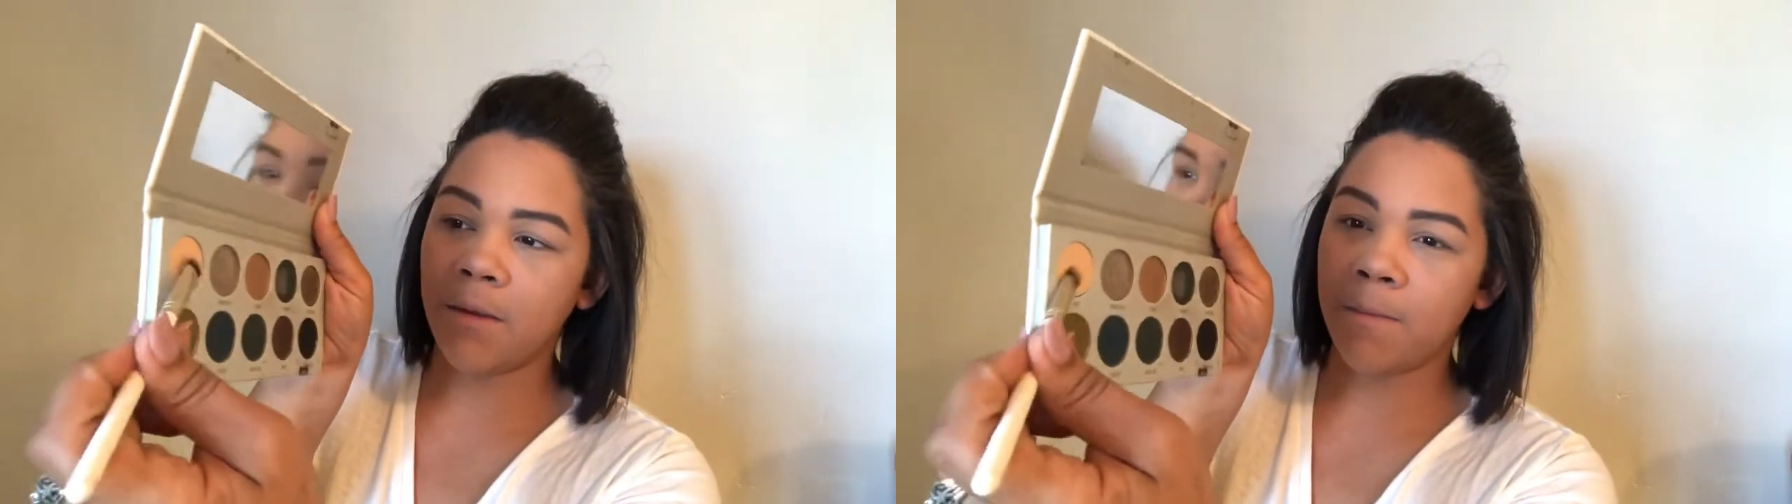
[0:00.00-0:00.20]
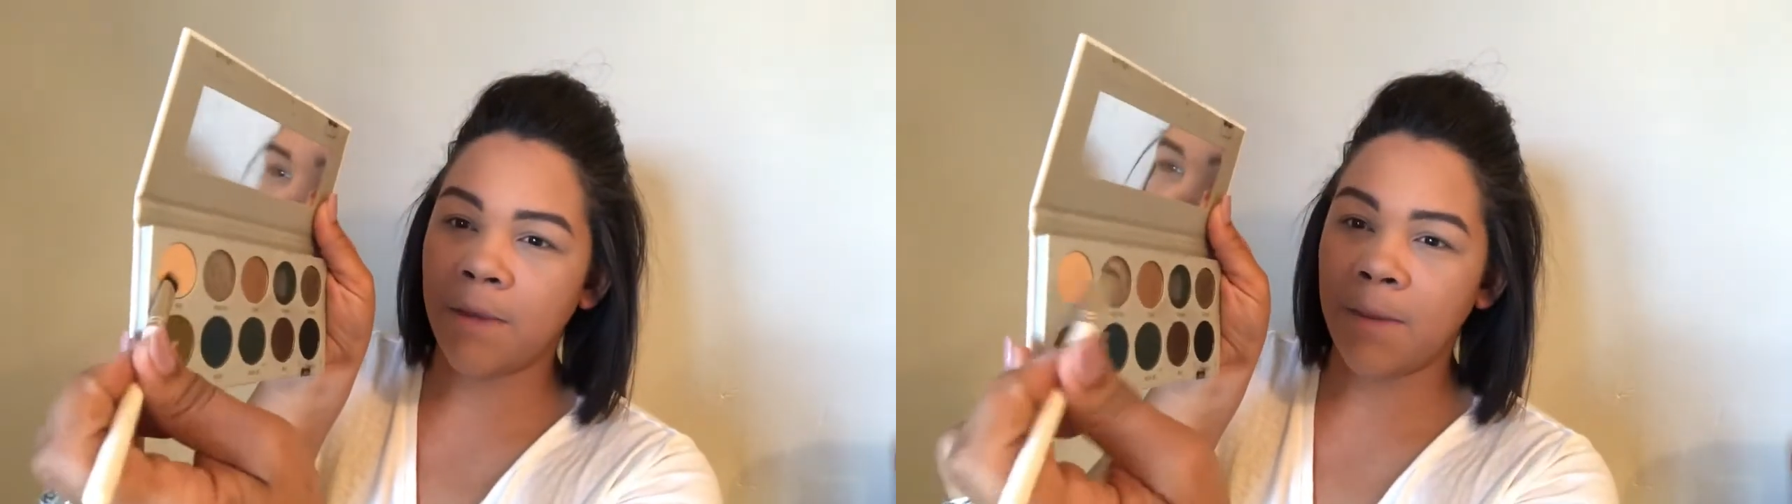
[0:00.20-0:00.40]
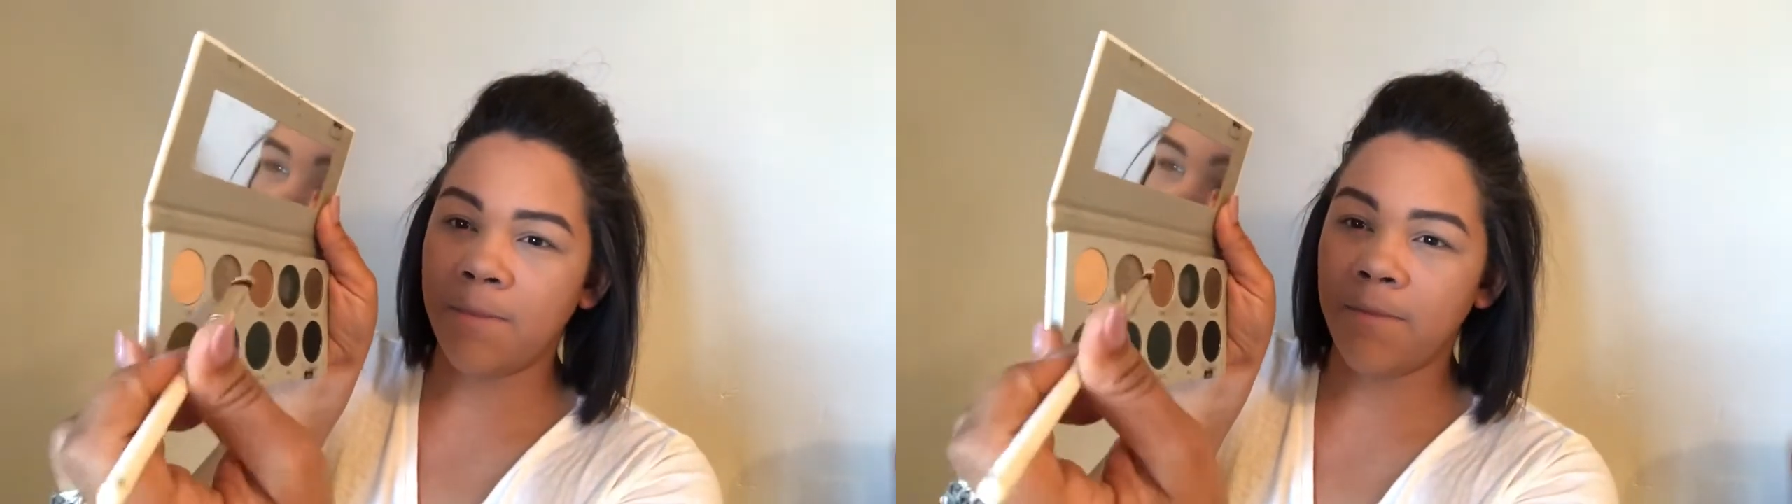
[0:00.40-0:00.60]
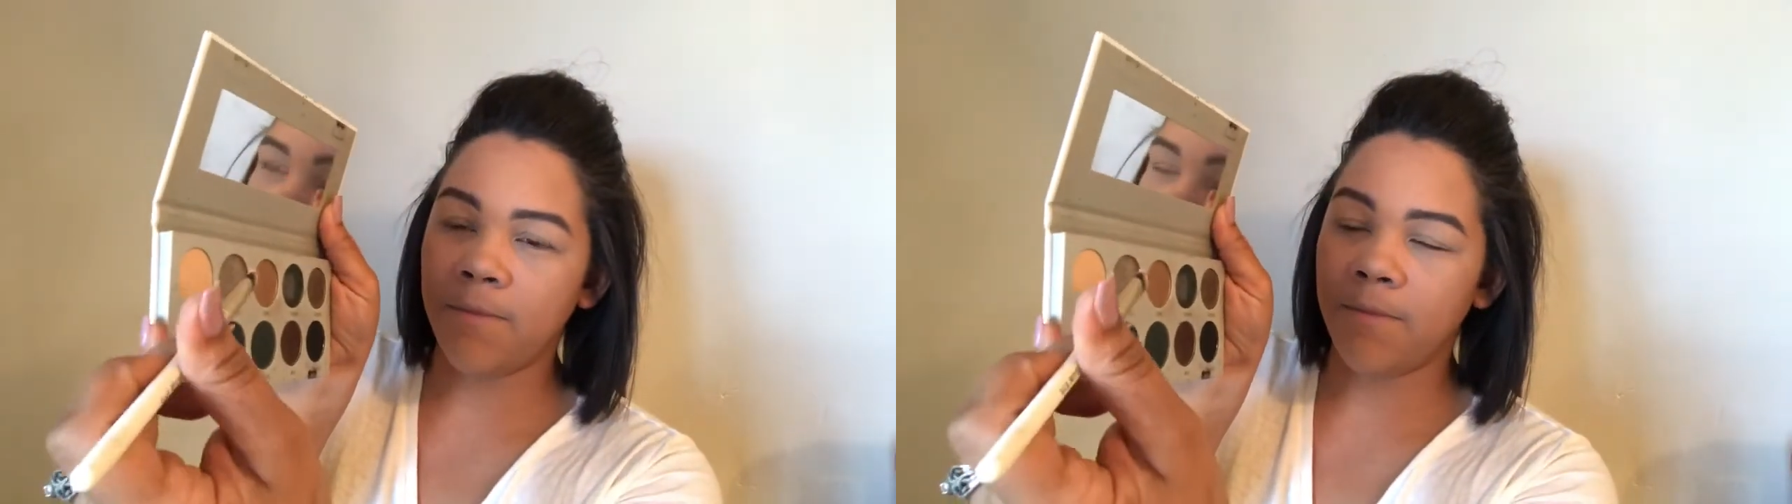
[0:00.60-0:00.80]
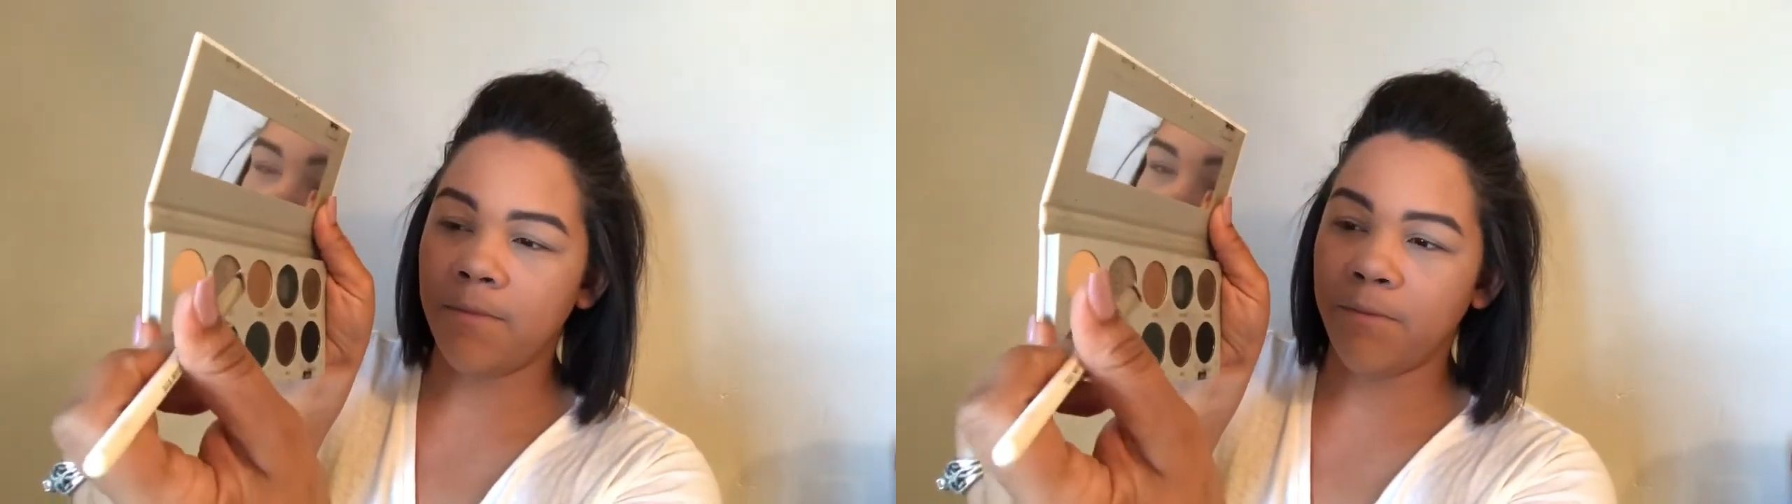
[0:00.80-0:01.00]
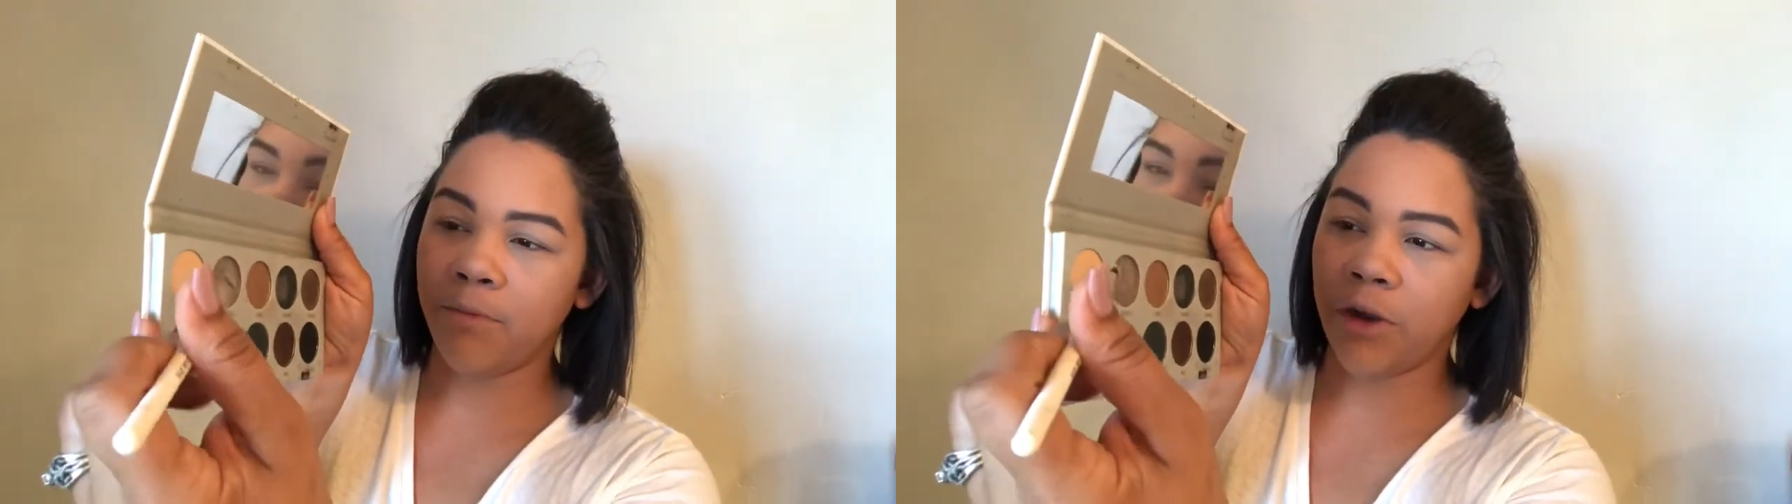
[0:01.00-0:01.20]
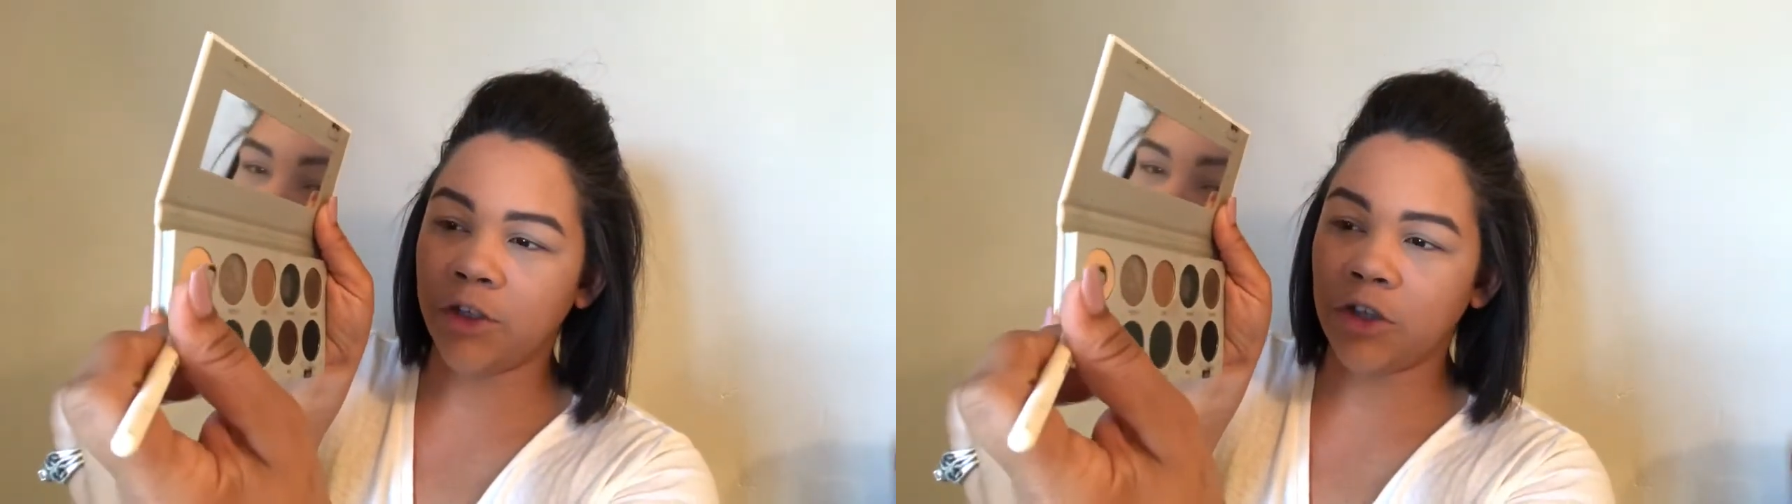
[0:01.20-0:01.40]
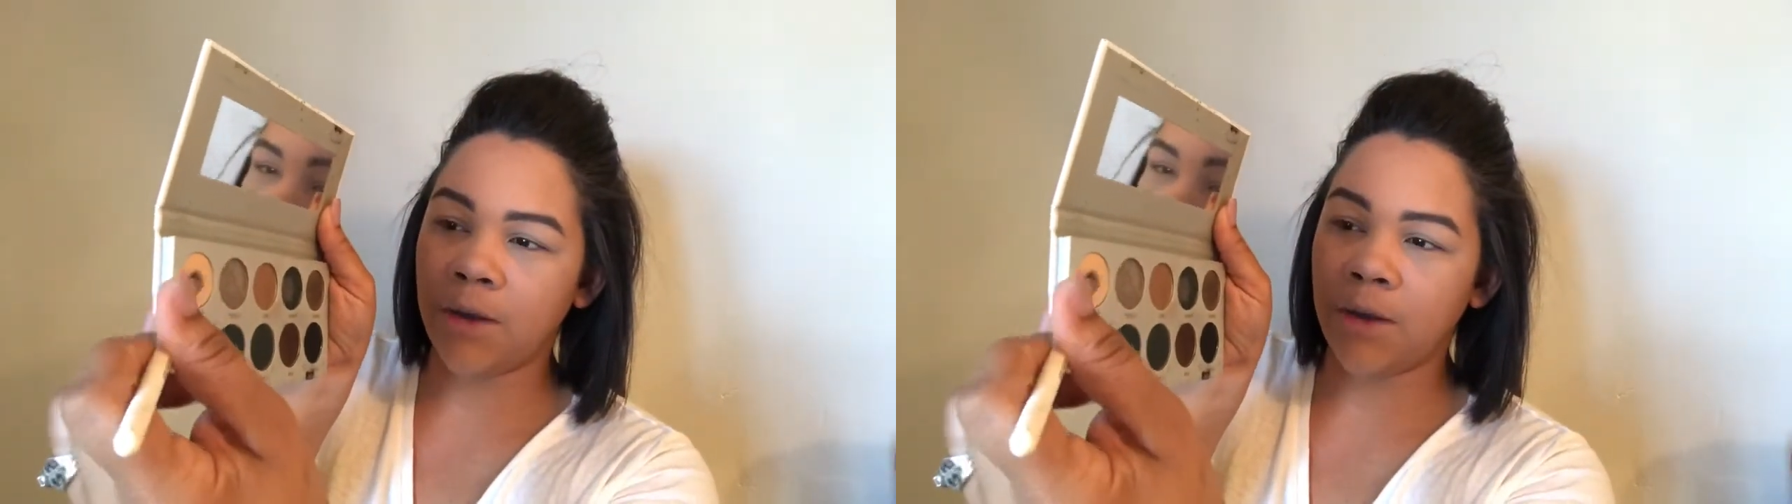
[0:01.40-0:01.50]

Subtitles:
my brush